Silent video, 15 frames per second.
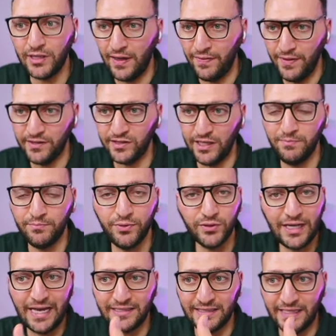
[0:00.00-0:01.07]
And this input
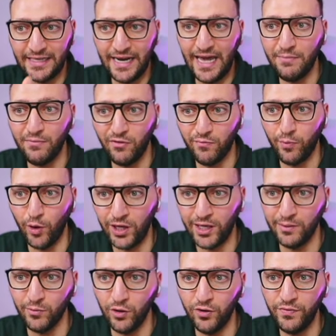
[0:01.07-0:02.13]
has a name of
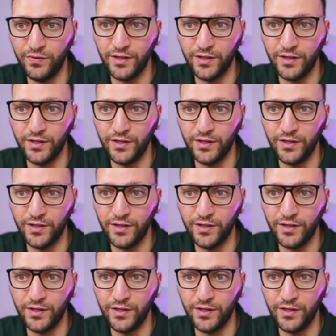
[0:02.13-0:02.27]
Pokemon.